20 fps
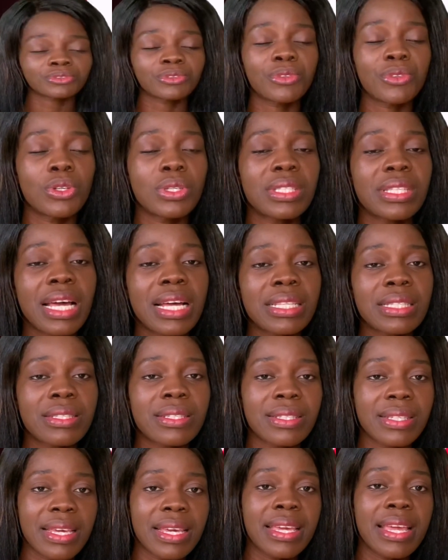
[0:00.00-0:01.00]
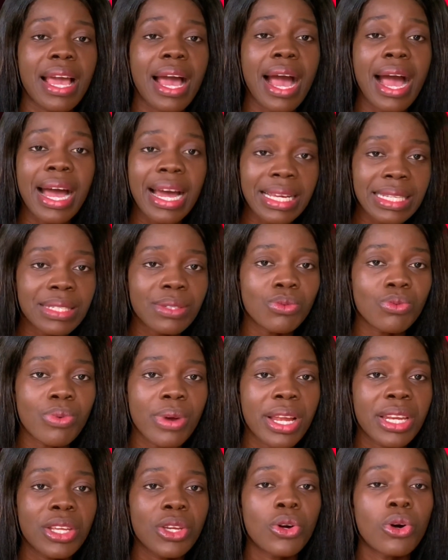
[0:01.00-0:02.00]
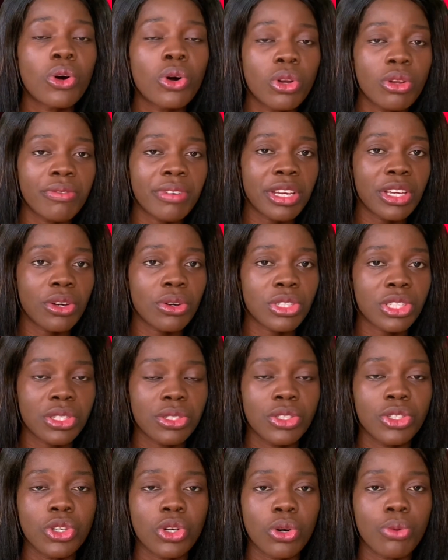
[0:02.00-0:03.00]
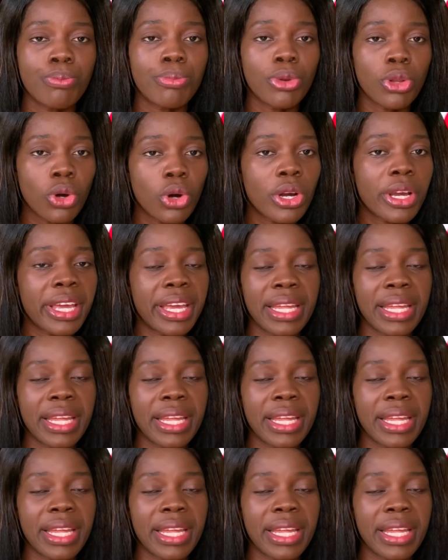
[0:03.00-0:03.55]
You start seeing ads running all over your blog,